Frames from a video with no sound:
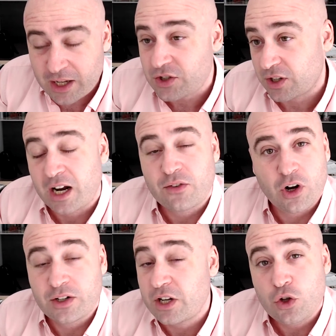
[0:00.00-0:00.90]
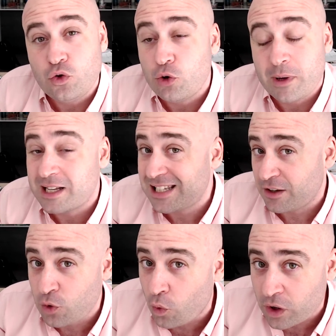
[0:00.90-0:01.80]
It's the kind of content YouTube is, if
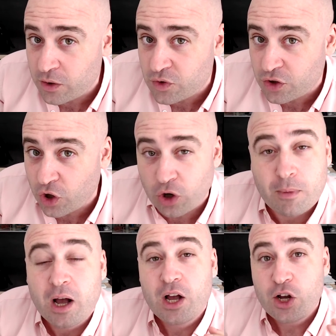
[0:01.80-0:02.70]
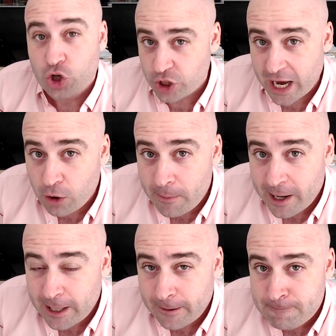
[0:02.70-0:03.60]
you want to use the term, shadow banning,